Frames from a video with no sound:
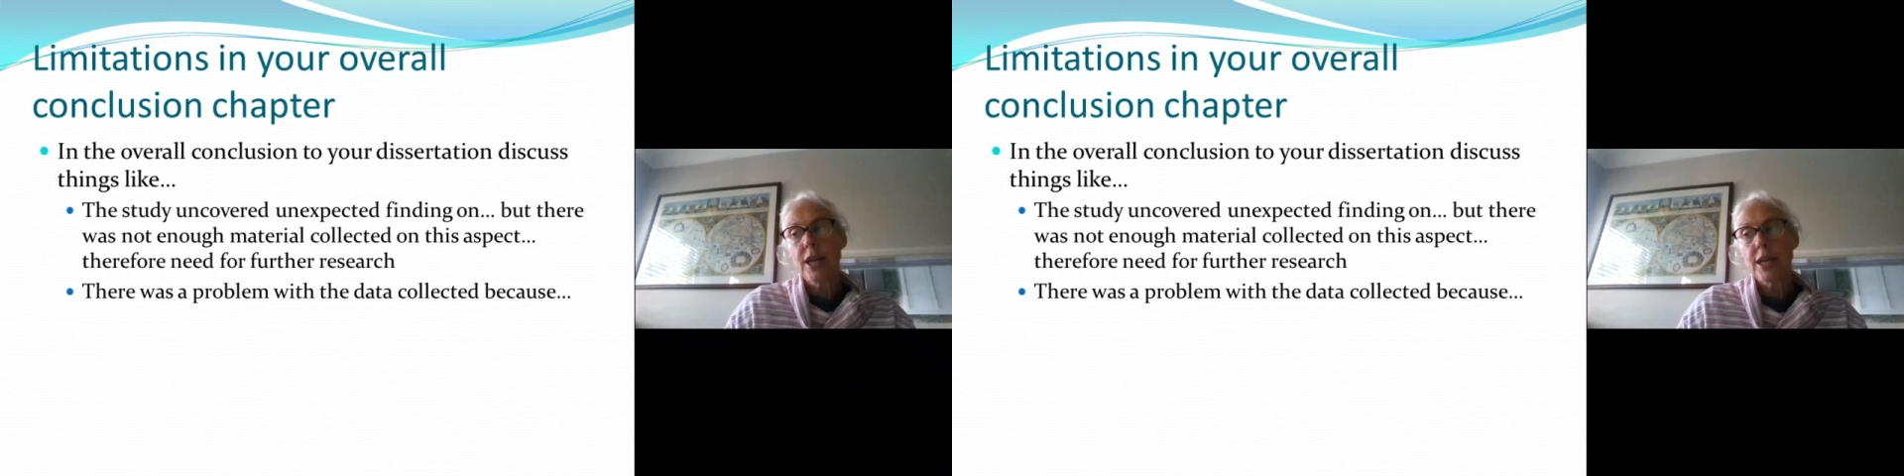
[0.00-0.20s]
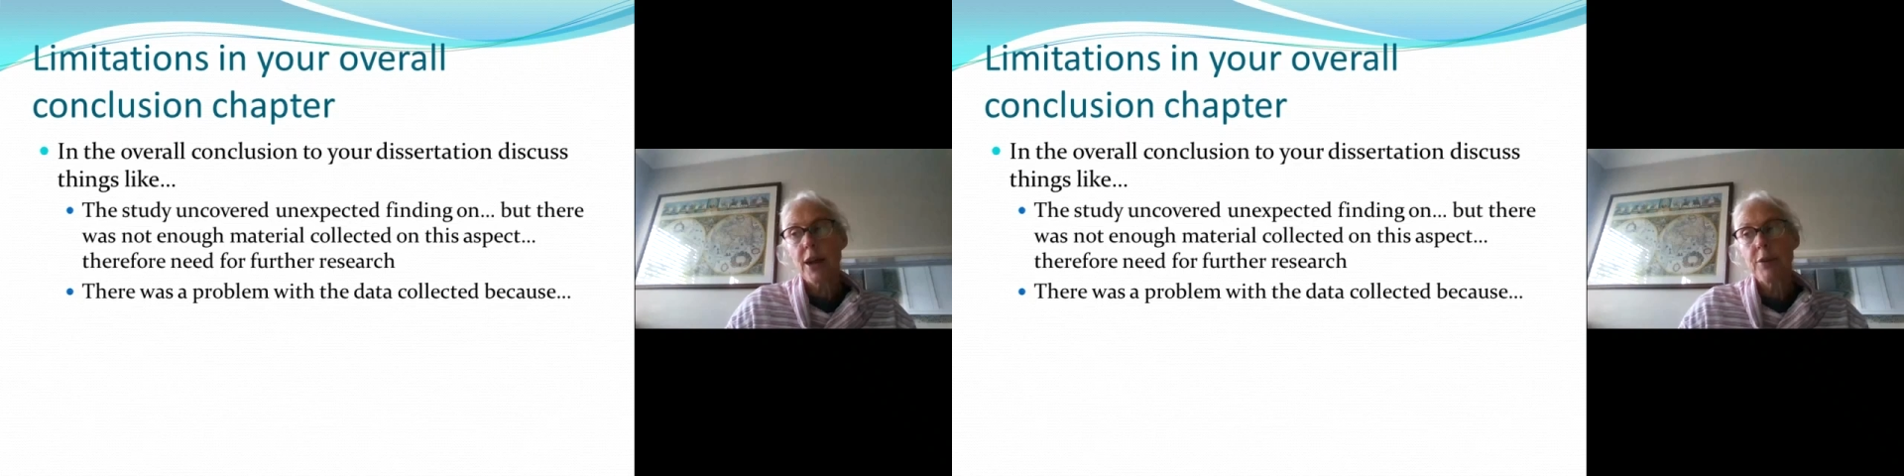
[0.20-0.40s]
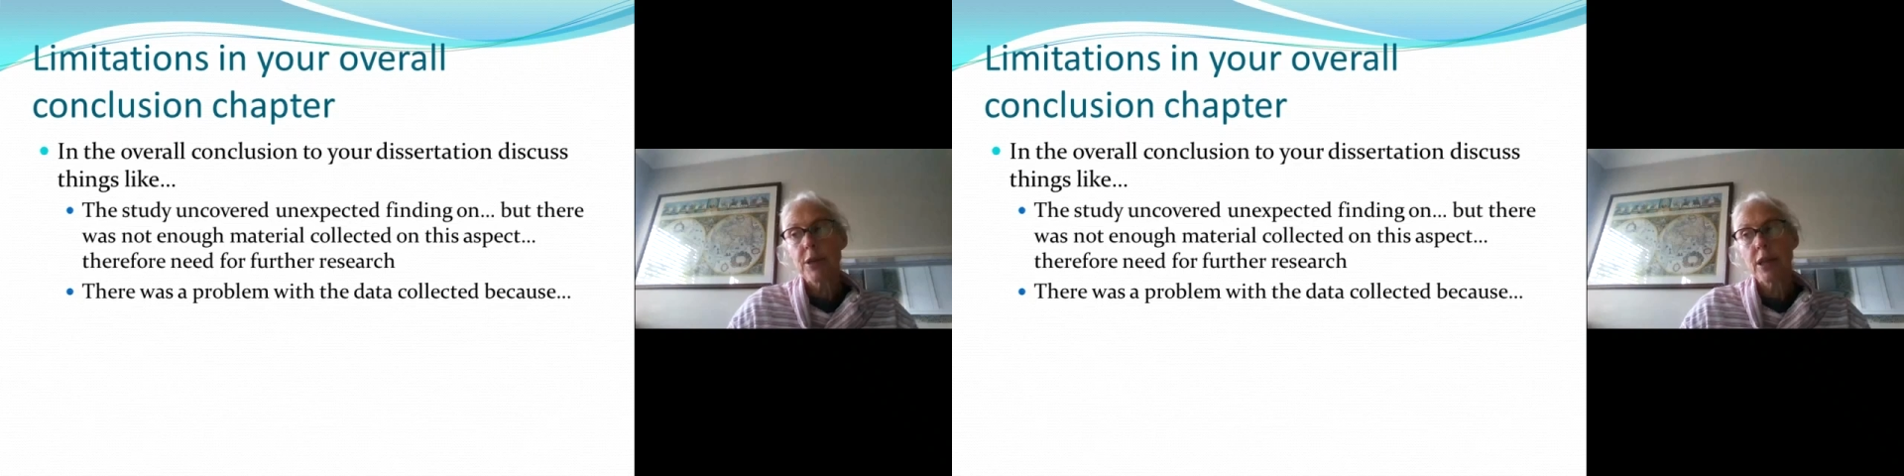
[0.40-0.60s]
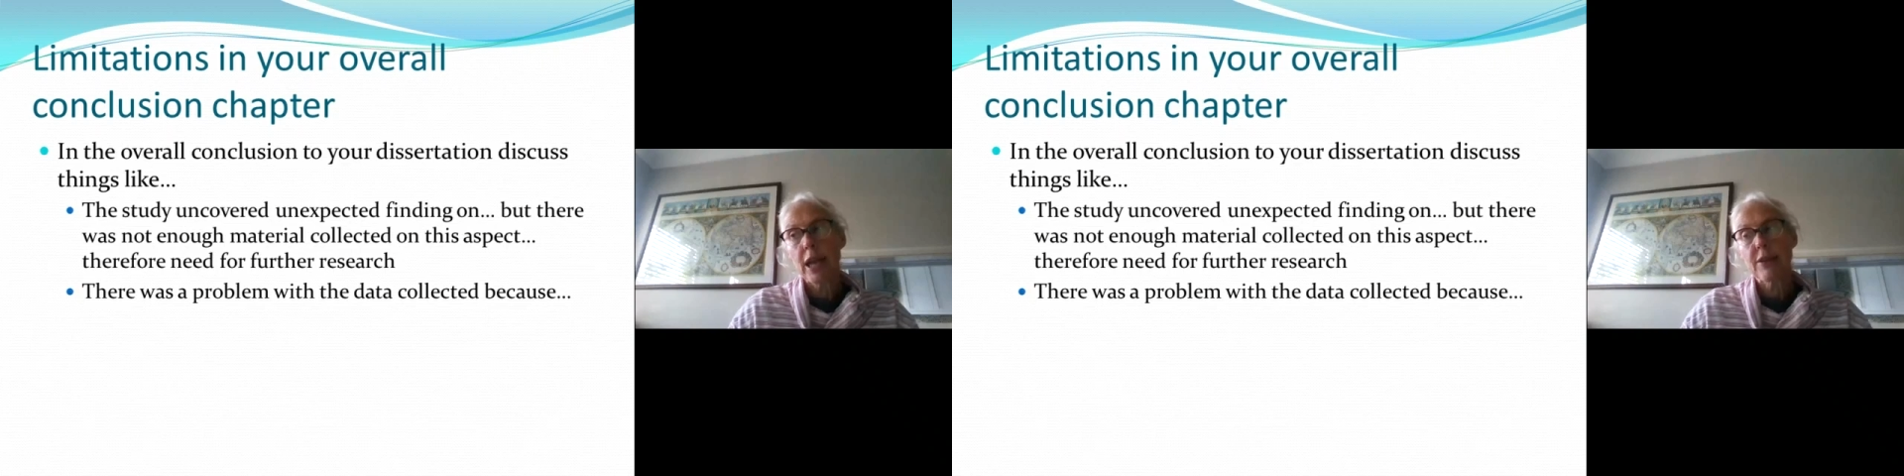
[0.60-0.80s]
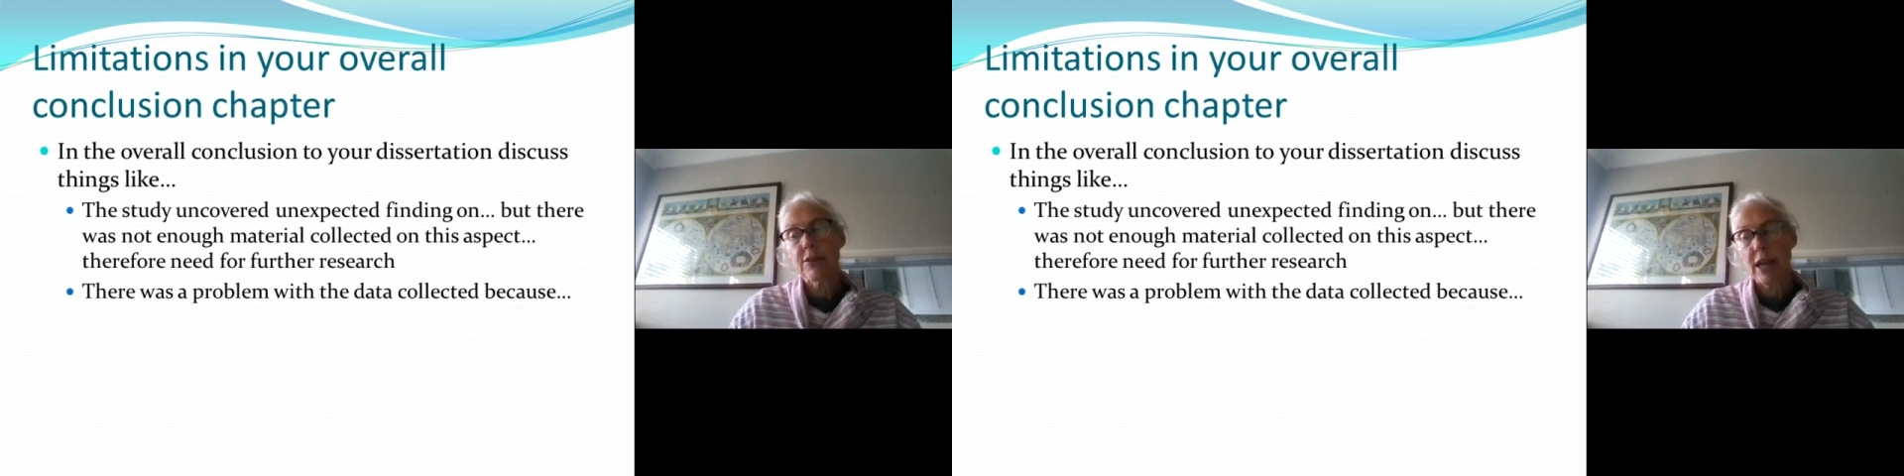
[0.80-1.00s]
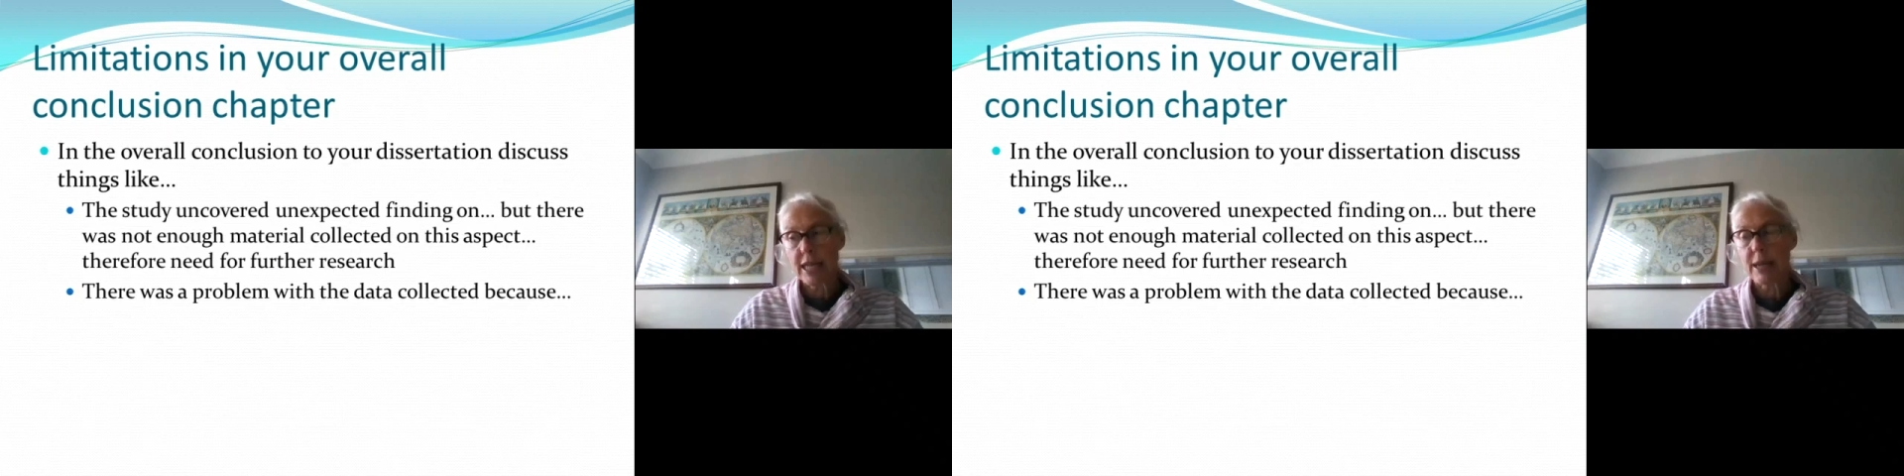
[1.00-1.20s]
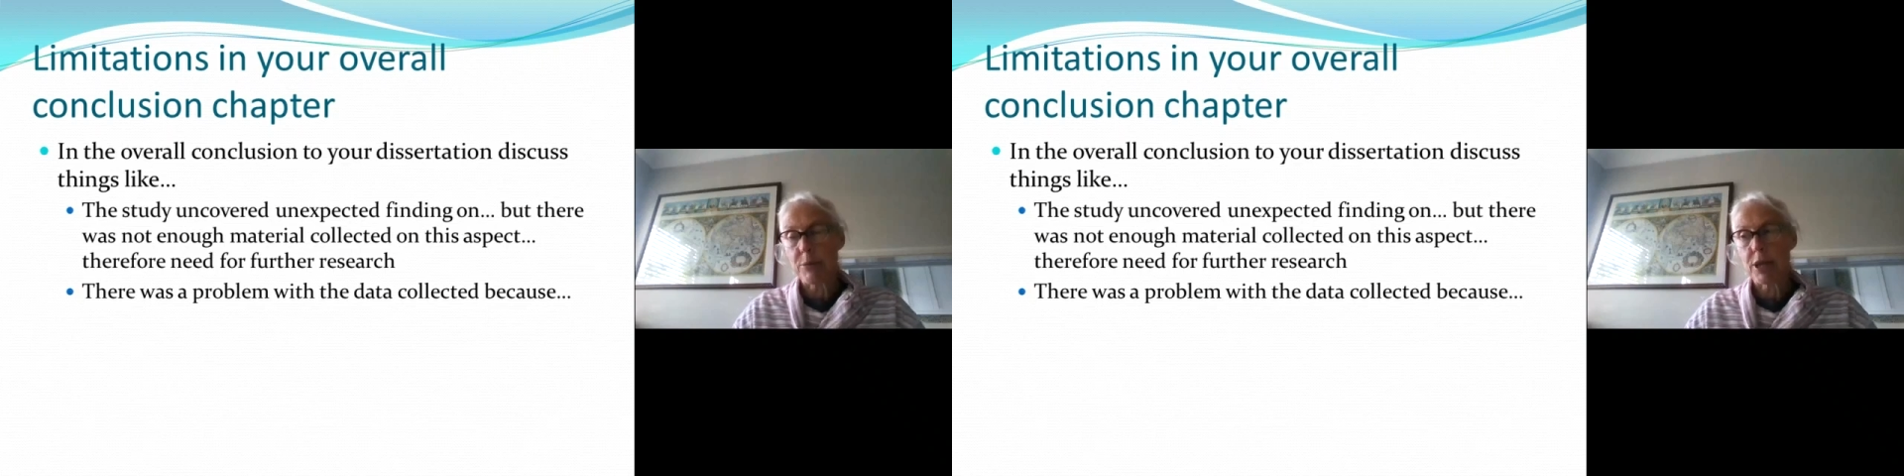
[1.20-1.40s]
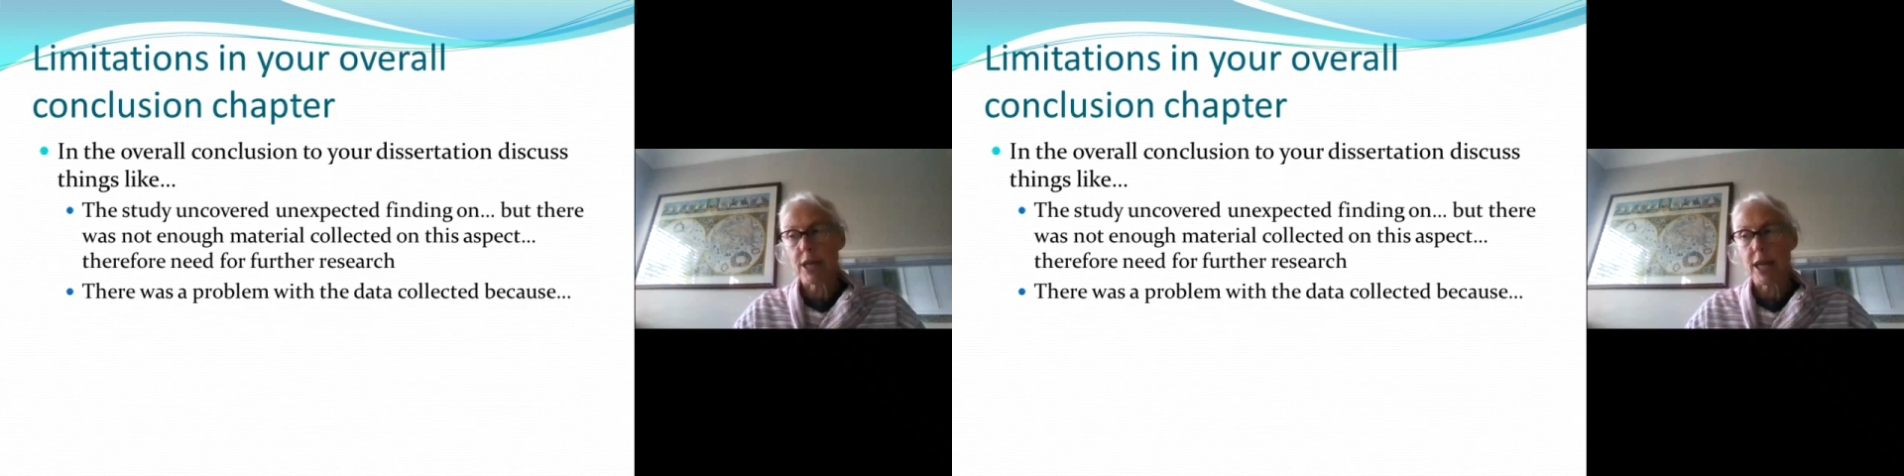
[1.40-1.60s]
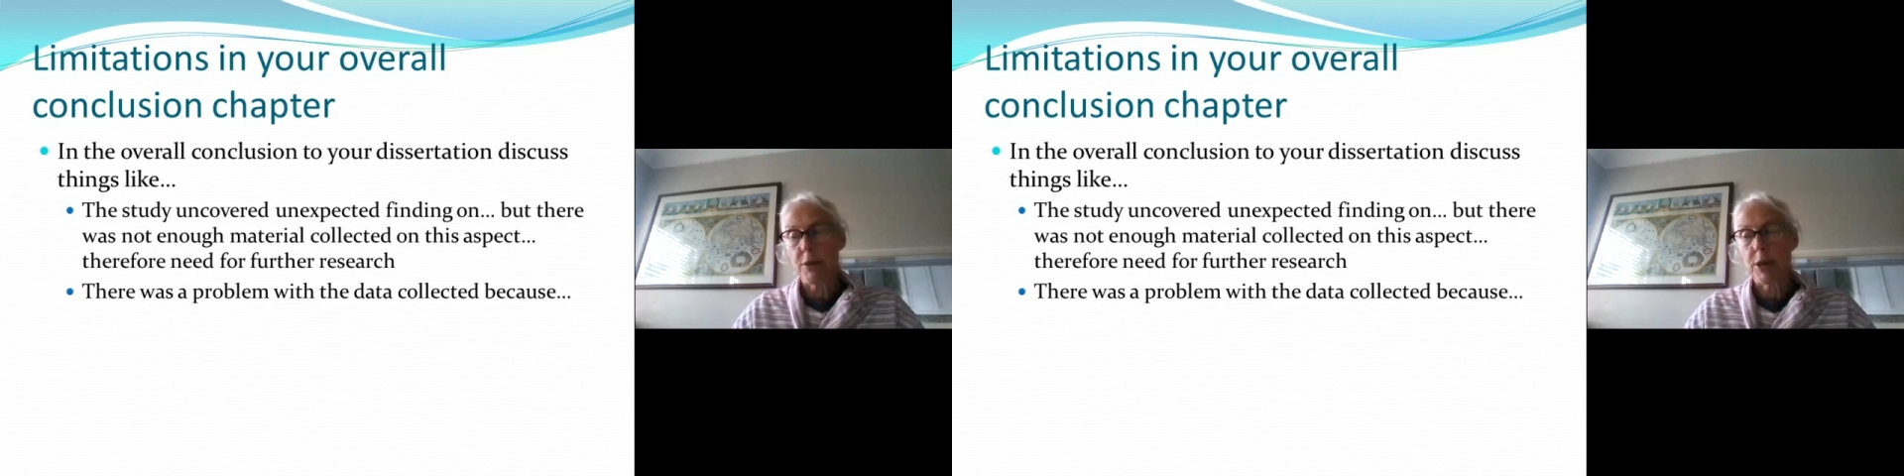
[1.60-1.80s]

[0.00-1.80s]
Now, in the last academic year,